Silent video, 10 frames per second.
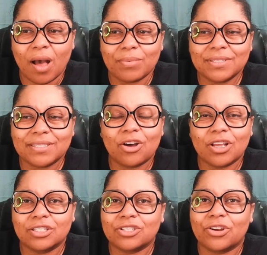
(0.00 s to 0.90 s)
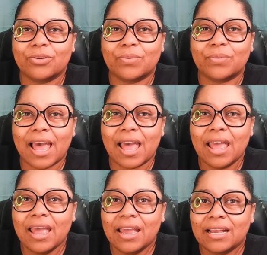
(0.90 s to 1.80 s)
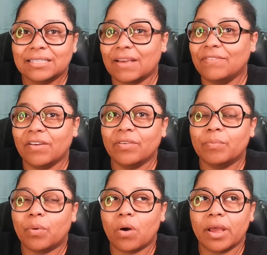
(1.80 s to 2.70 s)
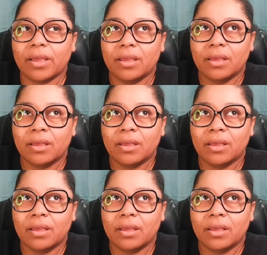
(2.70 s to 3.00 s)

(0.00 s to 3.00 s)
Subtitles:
I was a little concerned with that because I've never bought